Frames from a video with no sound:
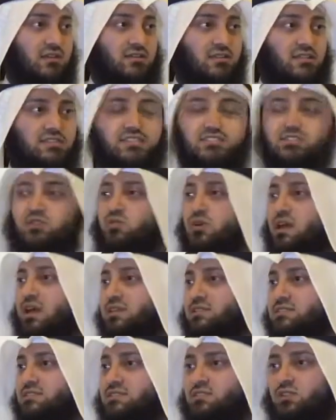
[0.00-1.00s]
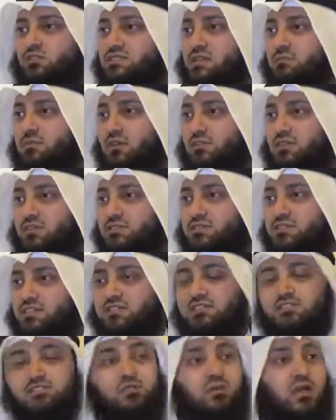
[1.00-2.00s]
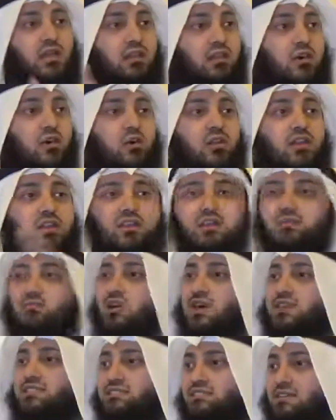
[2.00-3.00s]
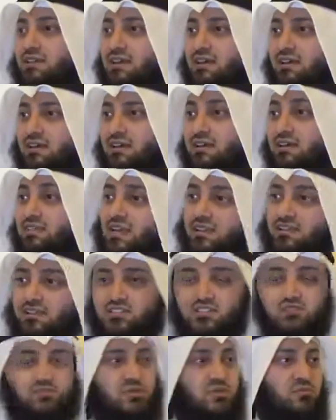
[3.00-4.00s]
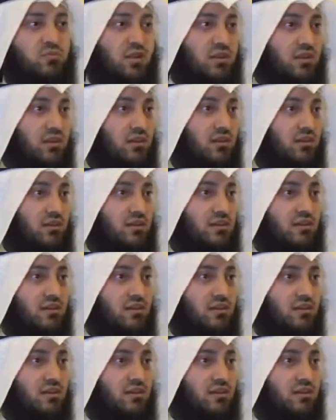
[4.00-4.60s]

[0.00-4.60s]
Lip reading: They says, who else knows about this? They said, well, only the Mughassal, that Egyptian brother,